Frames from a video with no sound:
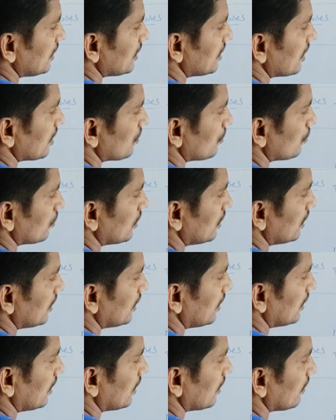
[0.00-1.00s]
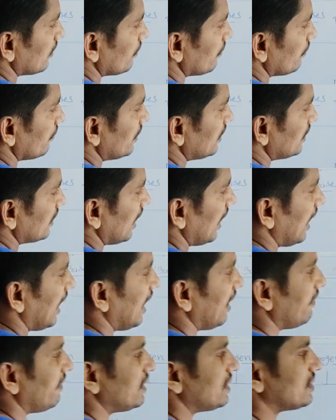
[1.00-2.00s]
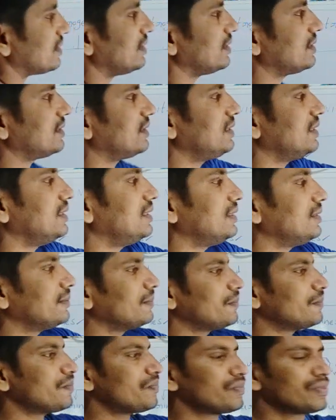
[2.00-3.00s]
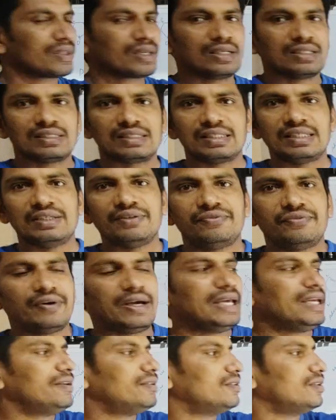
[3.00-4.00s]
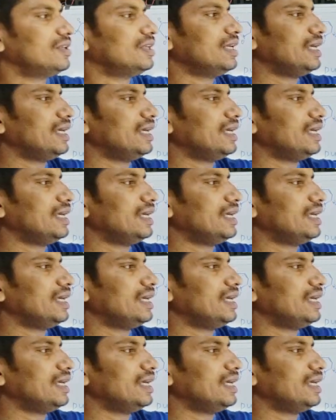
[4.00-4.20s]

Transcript: is a sugar which have a structure C5,